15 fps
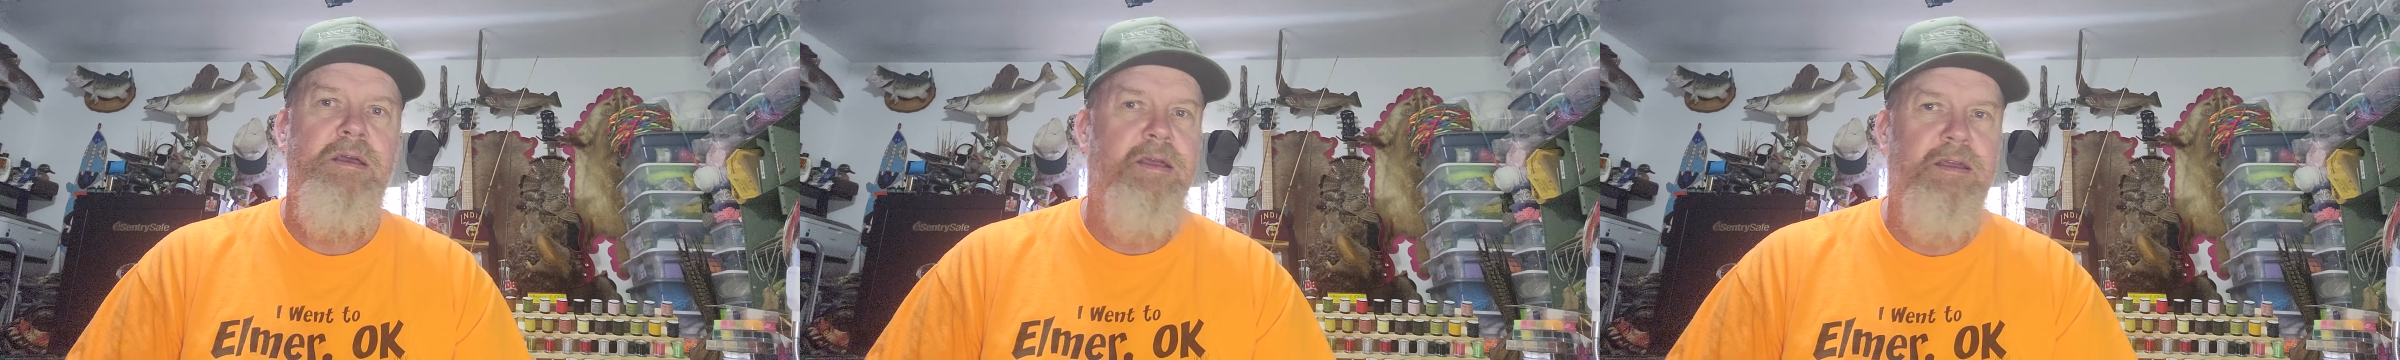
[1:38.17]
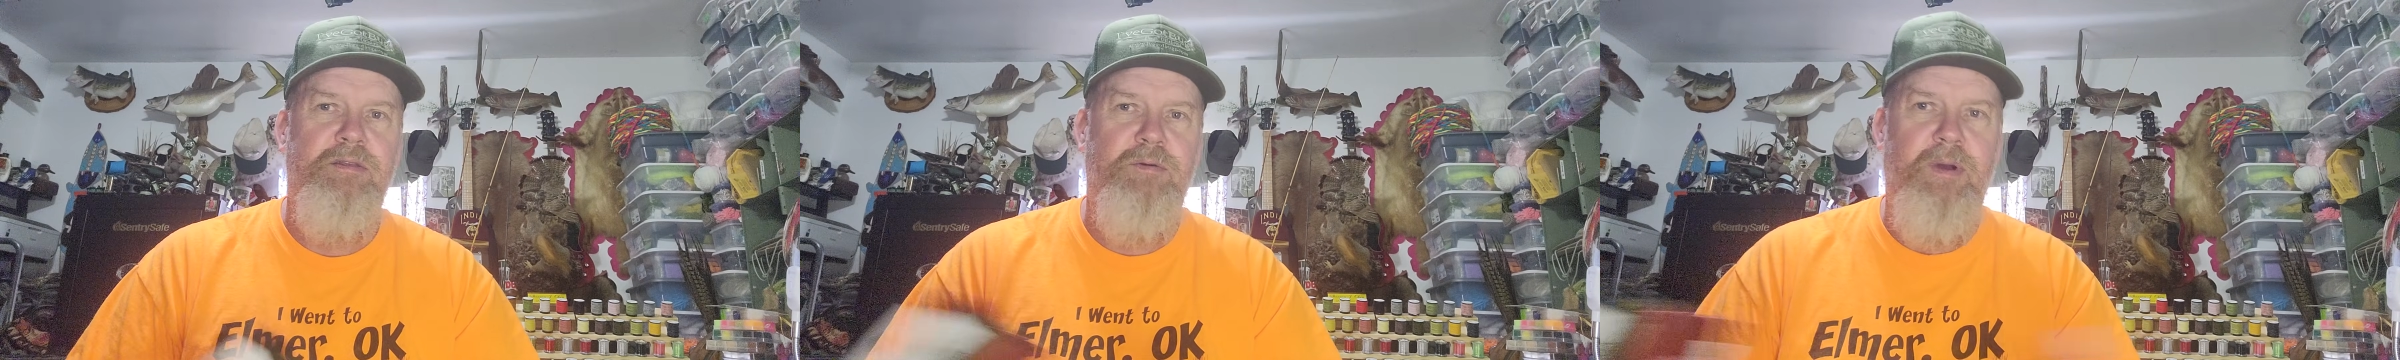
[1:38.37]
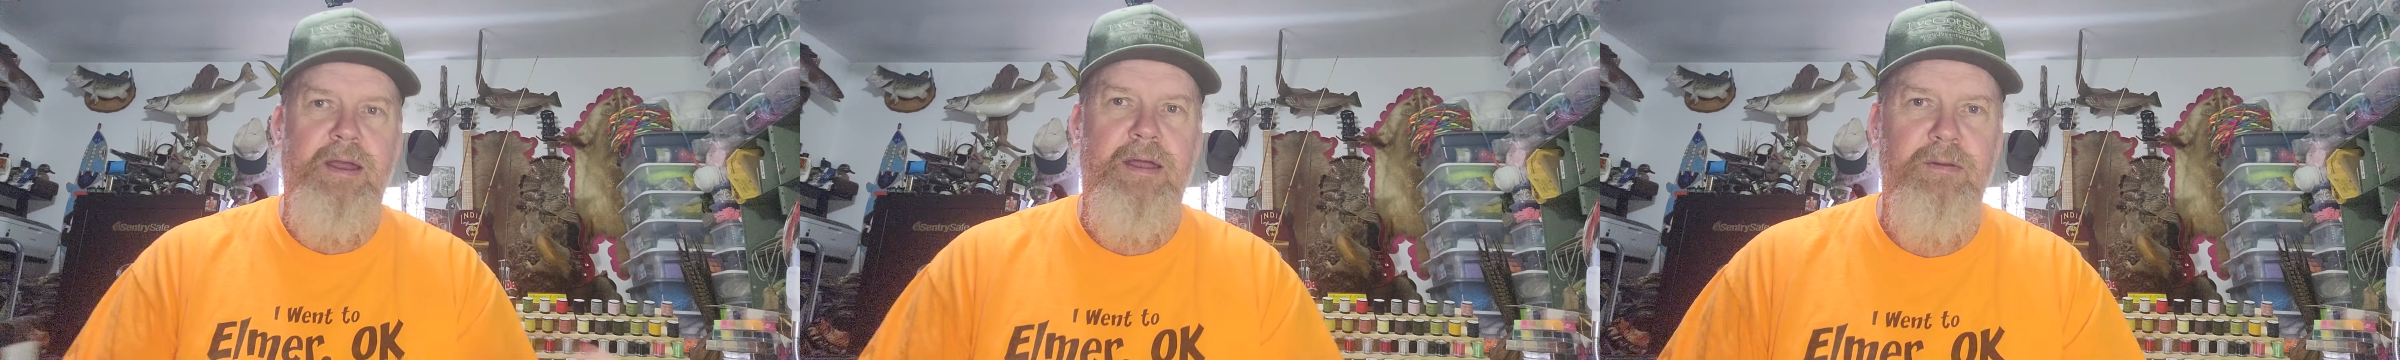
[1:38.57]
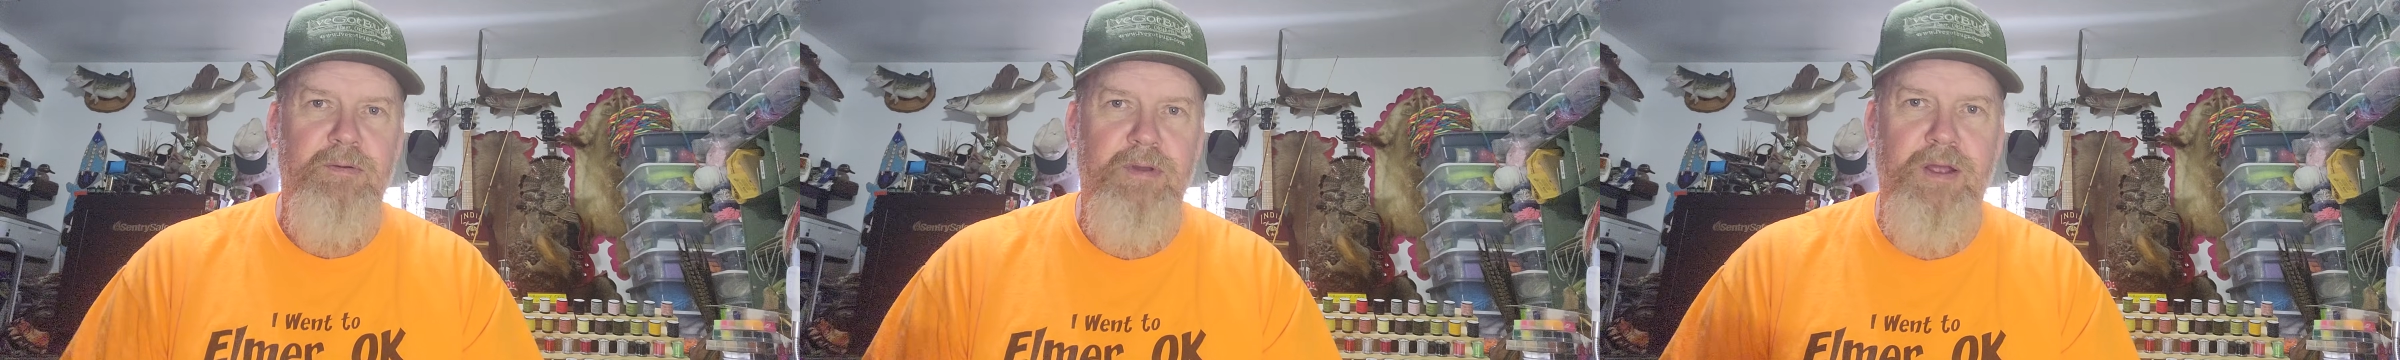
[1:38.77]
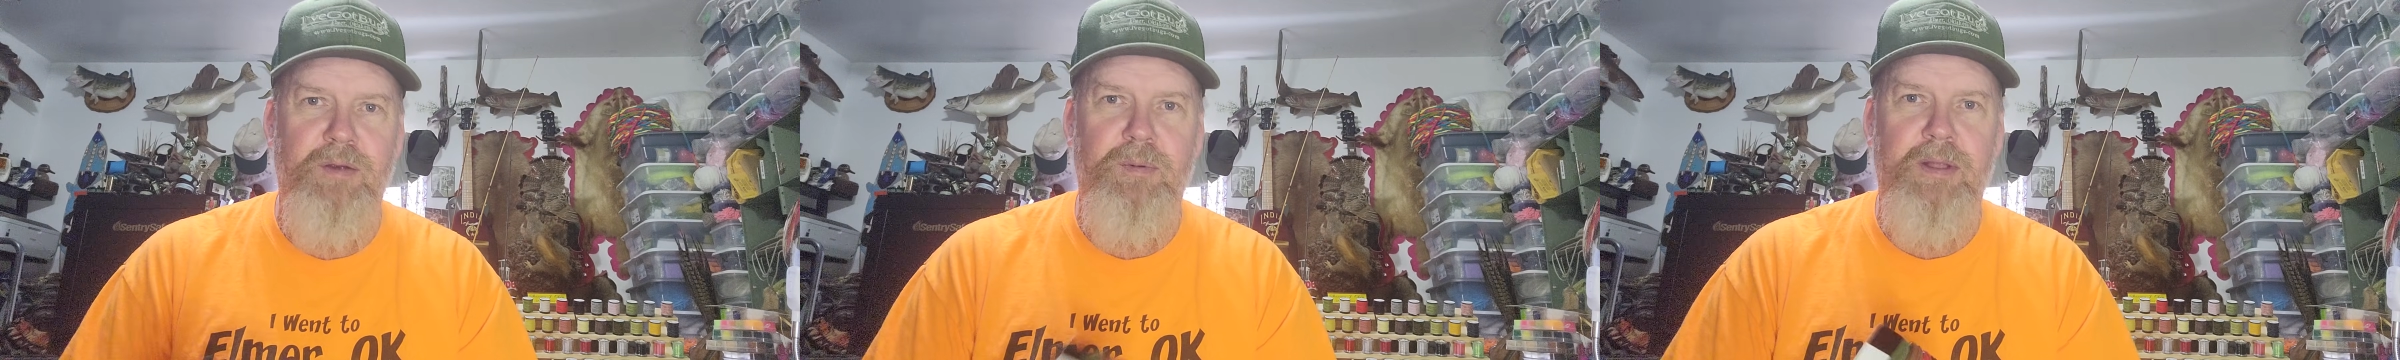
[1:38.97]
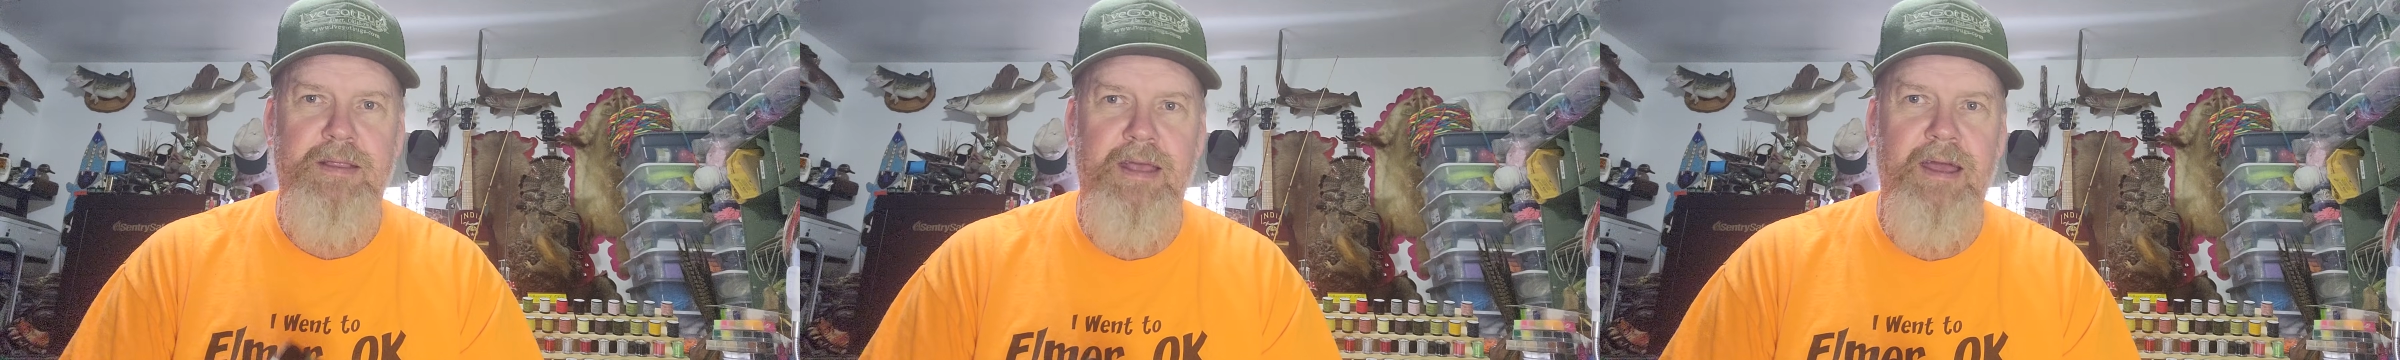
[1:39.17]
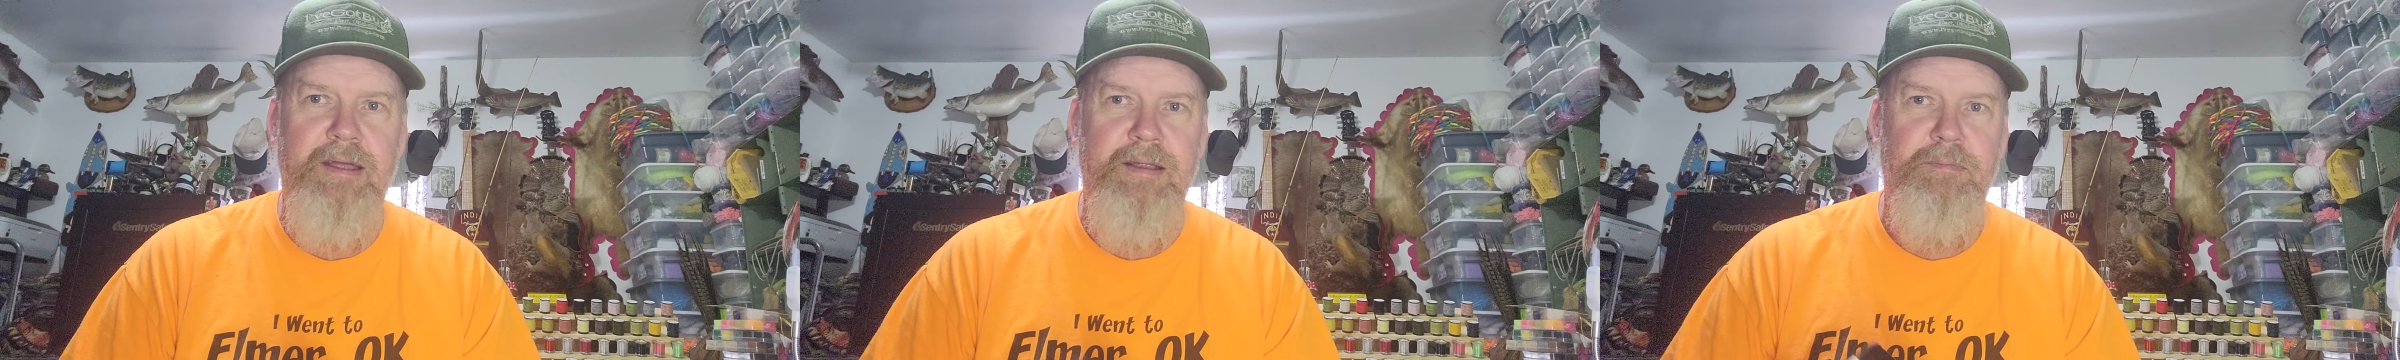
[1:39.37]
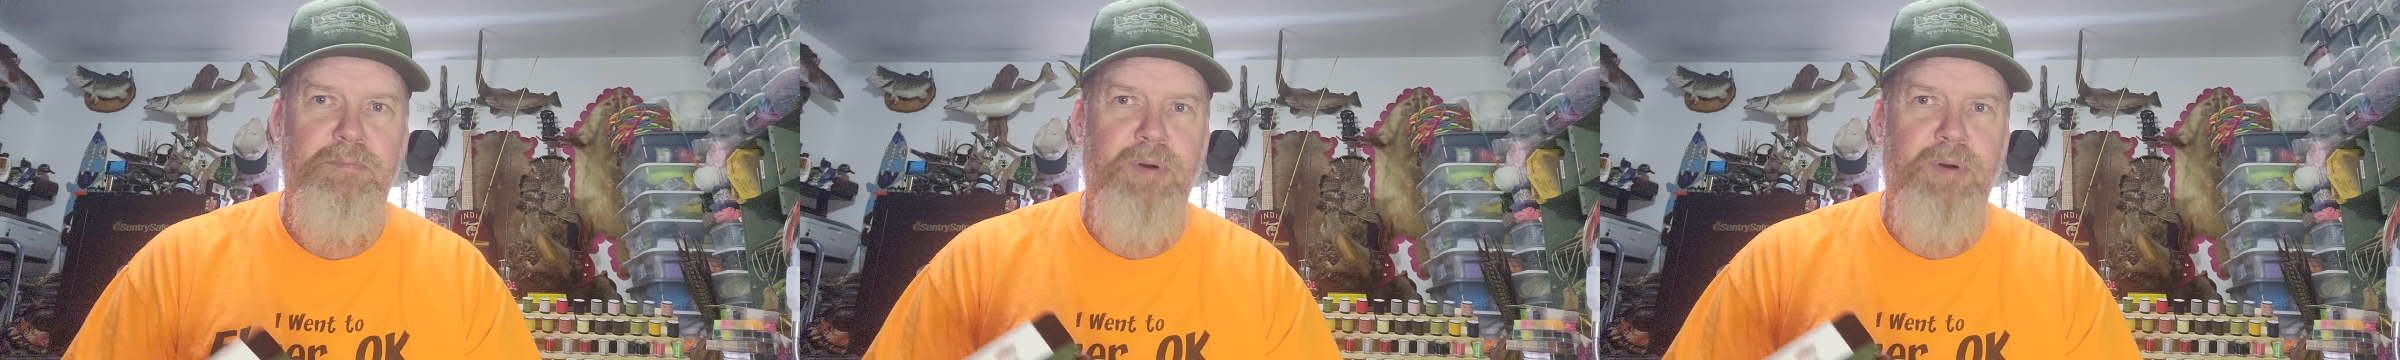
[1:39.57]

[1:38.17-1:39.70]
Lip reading: Either way, I don't care about that.